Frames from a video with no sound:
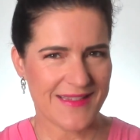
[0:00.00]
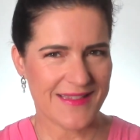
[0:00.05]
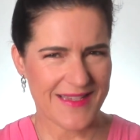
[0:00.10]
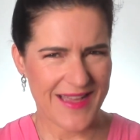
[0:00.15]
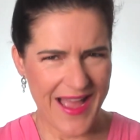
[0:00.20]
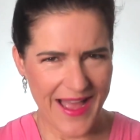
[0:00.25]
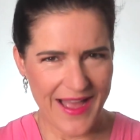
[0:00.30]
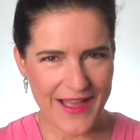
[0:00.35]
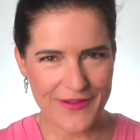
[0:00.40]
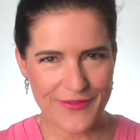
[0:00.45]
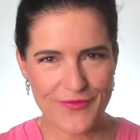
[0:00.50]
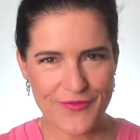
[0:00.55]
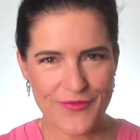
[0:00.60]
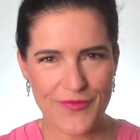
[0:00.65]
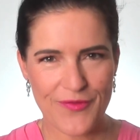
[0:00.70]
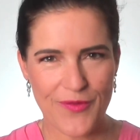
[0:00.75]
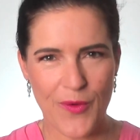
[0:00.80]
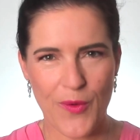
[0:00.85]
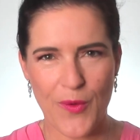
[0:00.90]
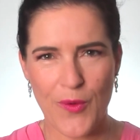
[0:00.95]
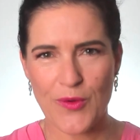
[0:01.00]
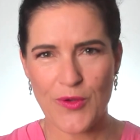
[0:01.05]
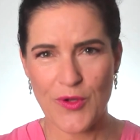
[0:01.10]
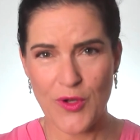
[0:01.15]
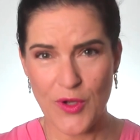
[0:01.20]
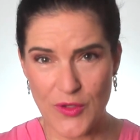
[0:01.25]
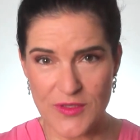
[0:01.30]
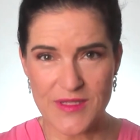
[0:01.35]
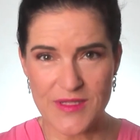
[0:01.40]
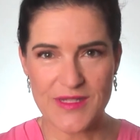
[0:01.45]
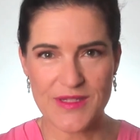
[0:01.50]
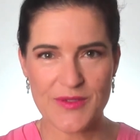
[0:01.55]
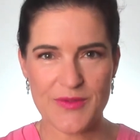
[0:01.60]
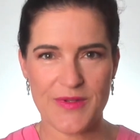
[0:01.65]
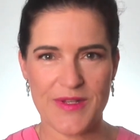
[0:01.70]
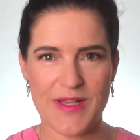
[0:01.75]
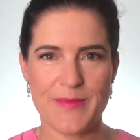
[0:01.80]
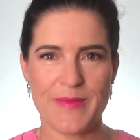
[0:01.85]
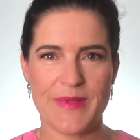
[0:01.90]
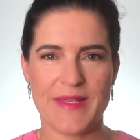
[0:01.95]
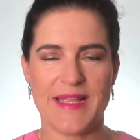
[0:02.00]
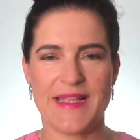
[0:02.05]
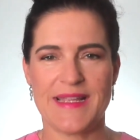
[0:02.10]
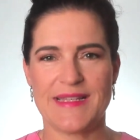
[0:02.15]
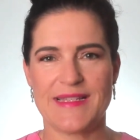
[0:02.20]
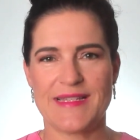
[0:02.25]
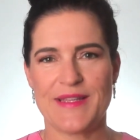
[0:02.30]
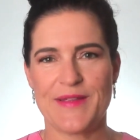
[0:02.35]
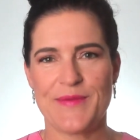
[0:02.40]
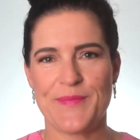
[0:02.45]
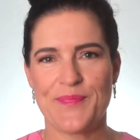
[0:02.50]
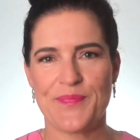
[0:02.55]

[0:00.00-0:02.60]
tough or costly to eliminate.